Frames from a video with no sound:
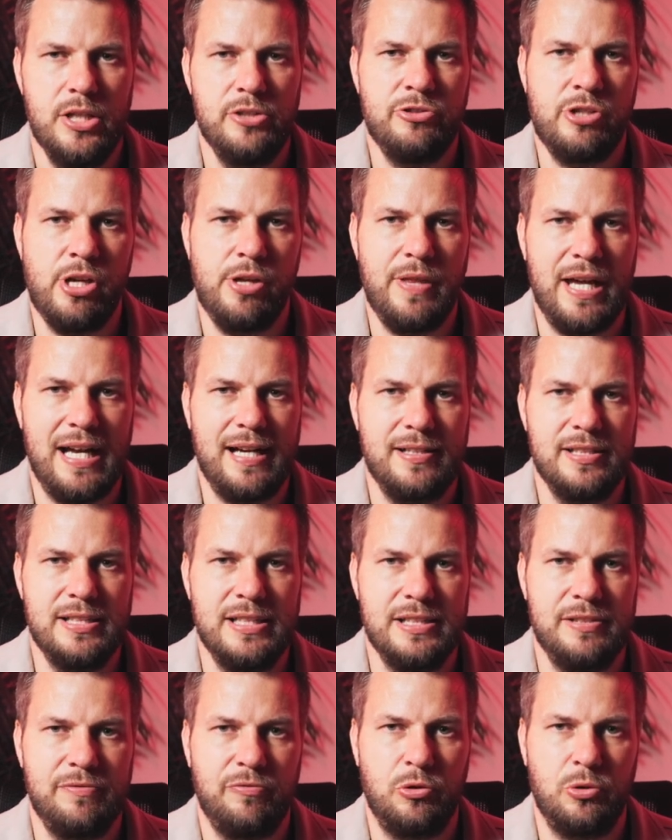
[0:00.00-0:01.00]
So that
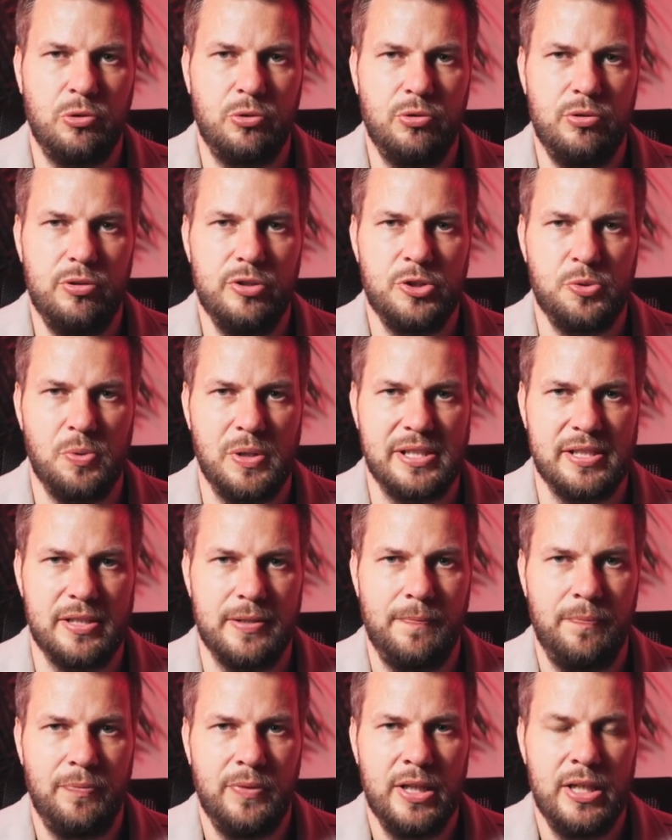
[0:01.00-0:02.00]
is for
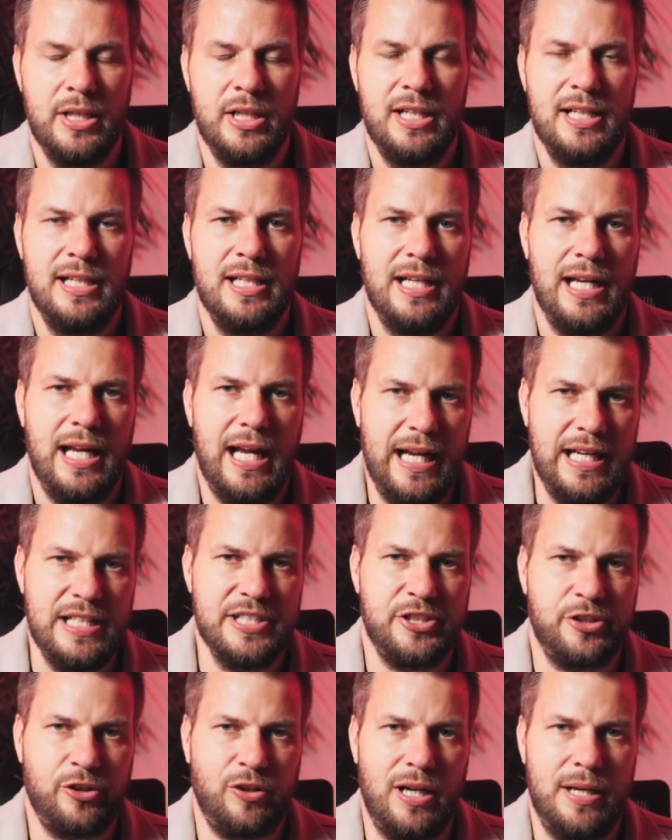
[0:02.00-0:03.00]
Twitter.
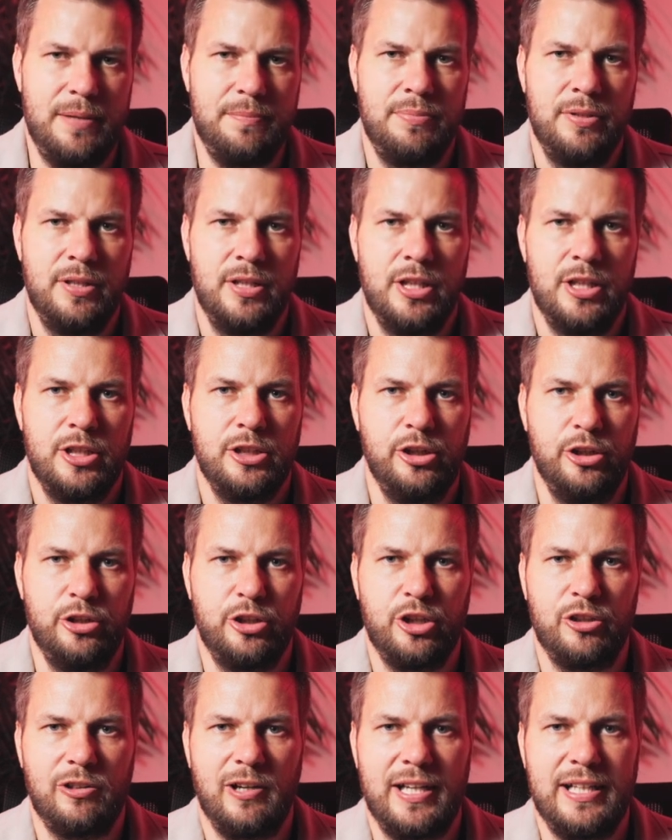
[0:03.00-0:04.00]
Instagram, you
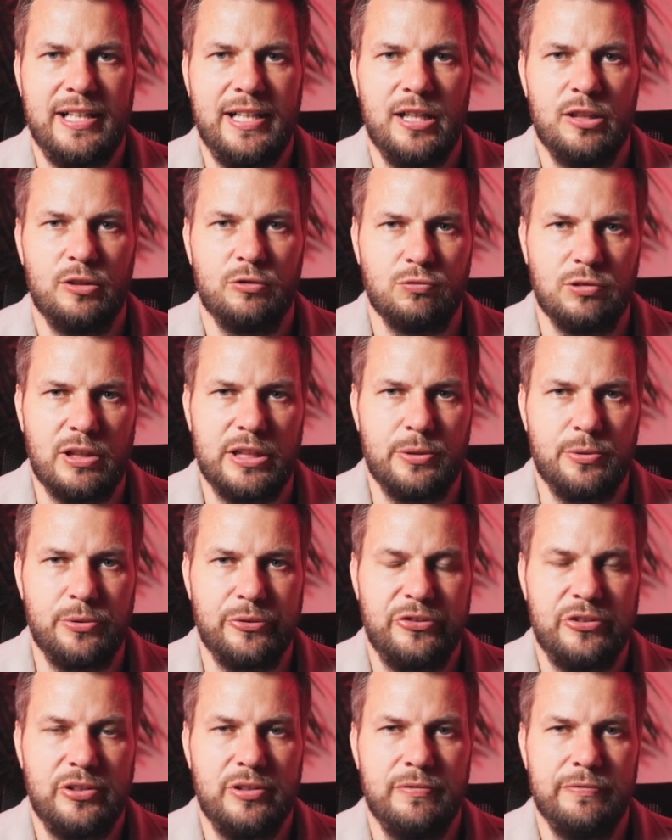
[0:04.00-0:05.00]
create
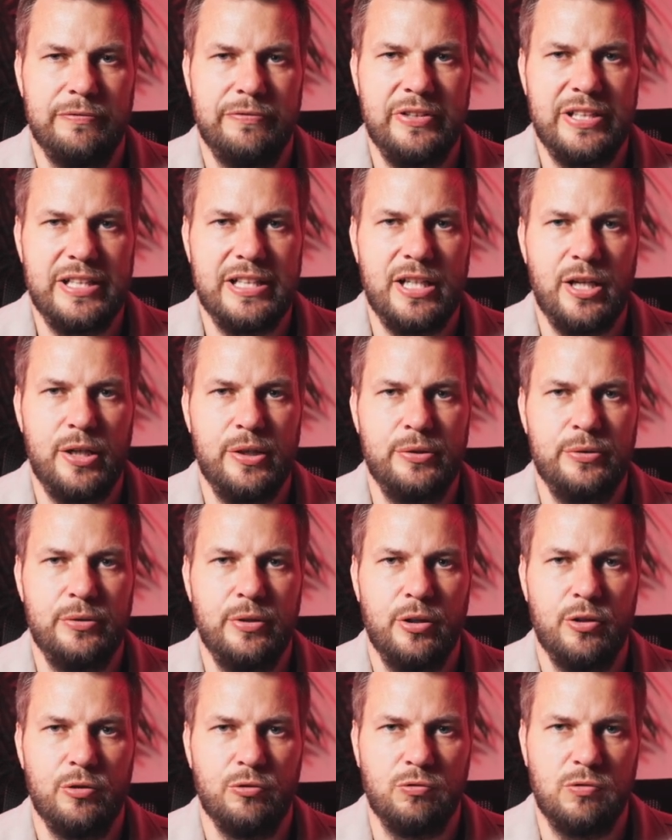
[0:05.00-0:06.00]
reels,
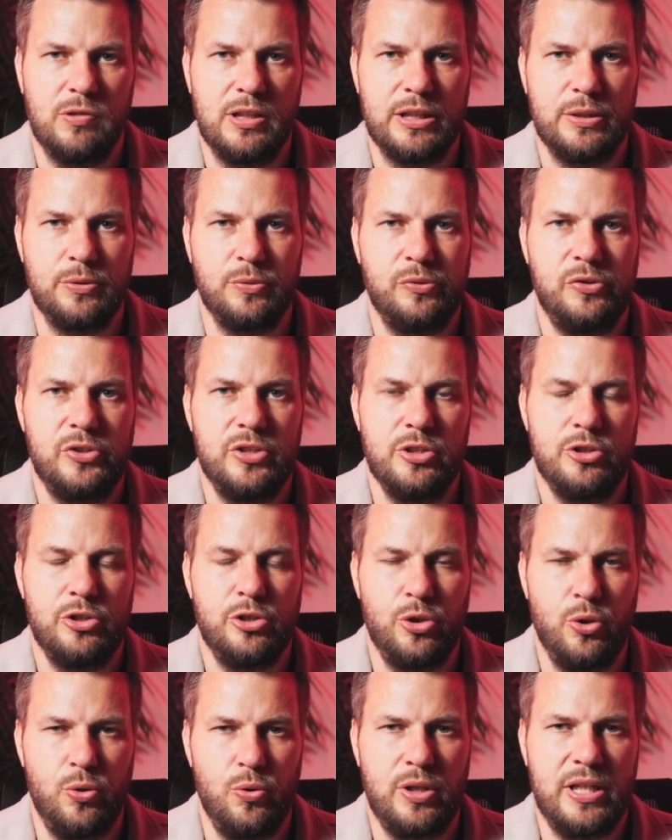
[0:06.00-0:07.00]
video reels,
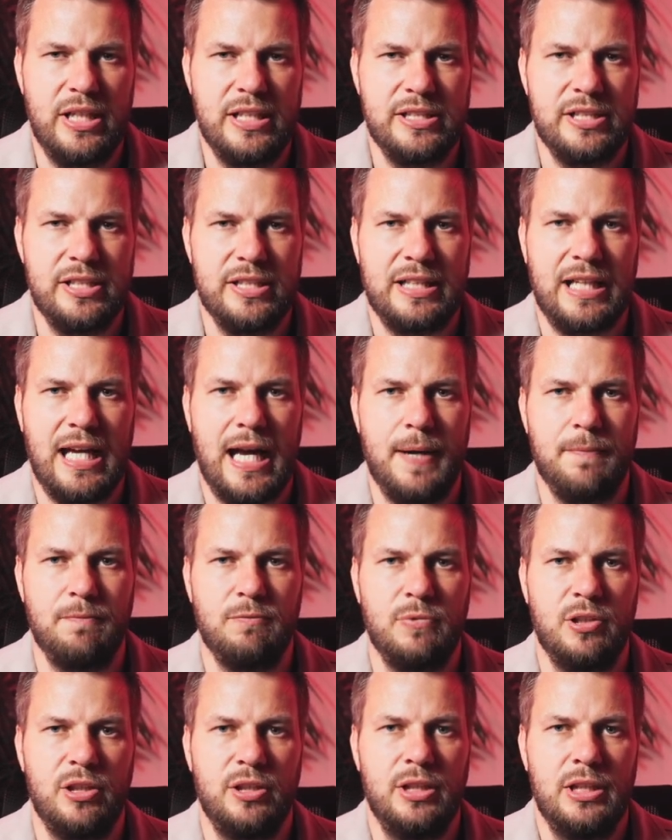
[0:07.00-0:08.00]
talking to the
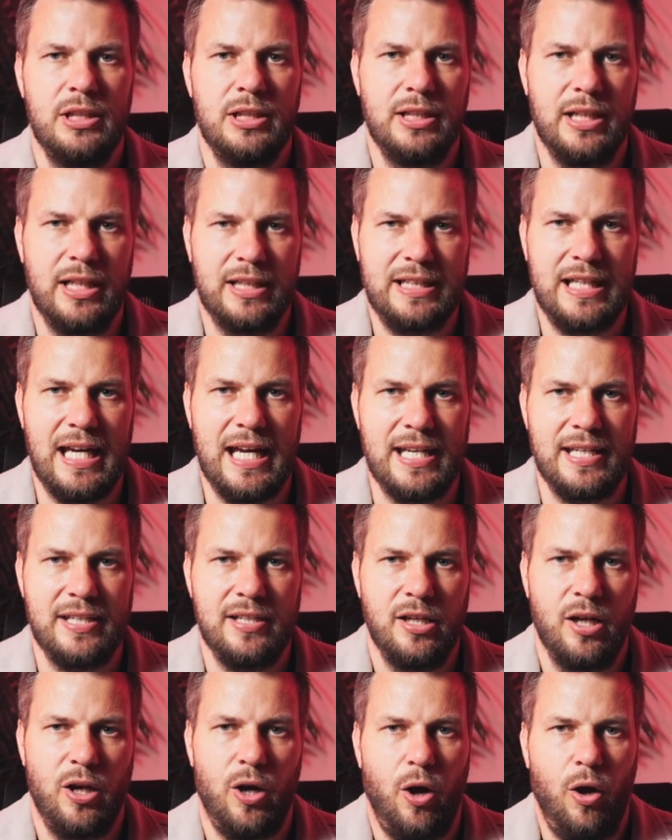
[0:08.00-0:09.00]
camera, again,
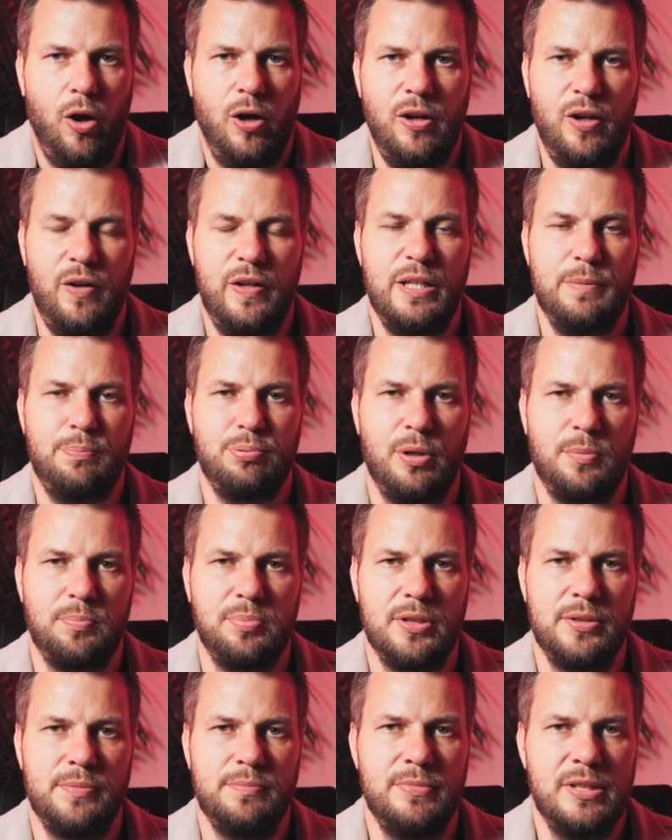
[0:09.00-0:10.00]
highlighting the
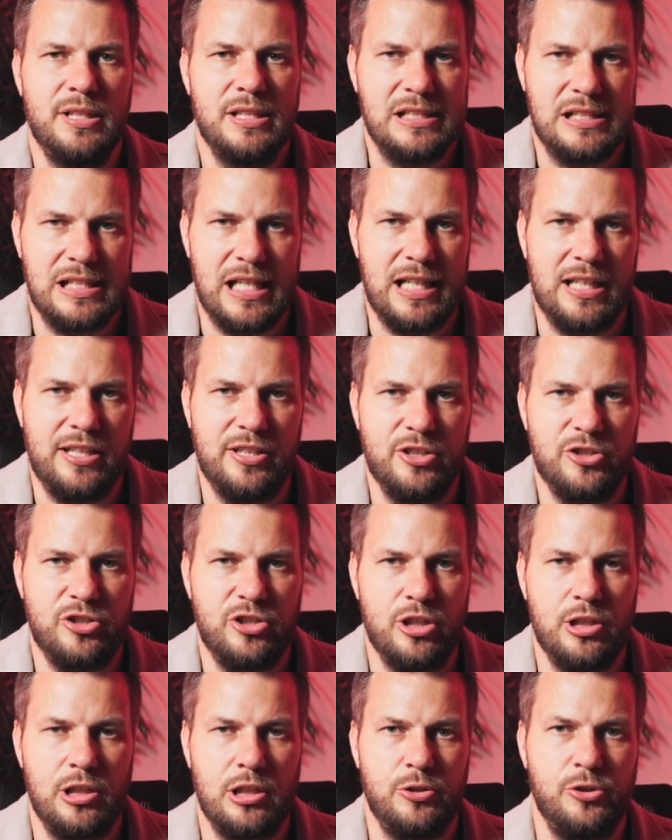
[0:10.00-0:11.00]
problem, selling the
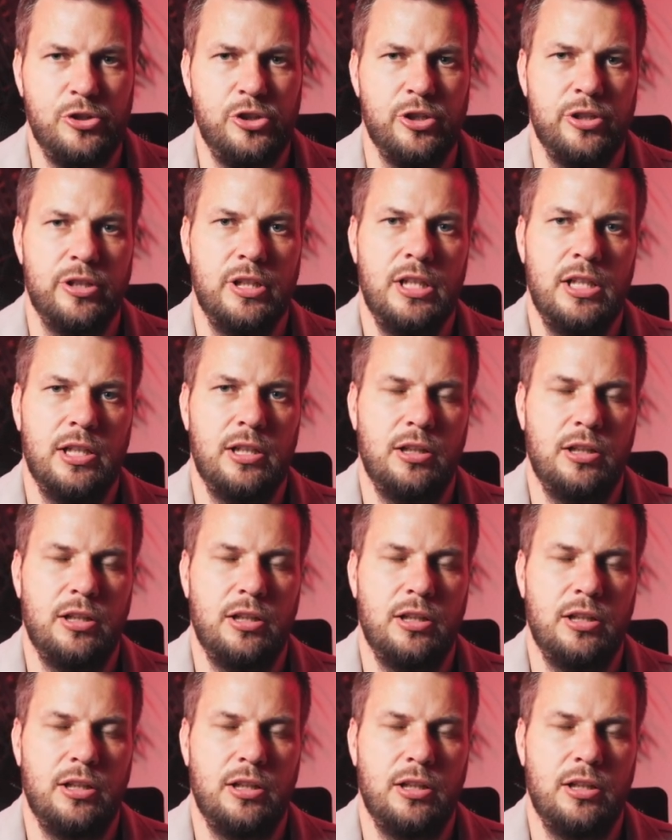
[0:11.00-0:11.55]
solution.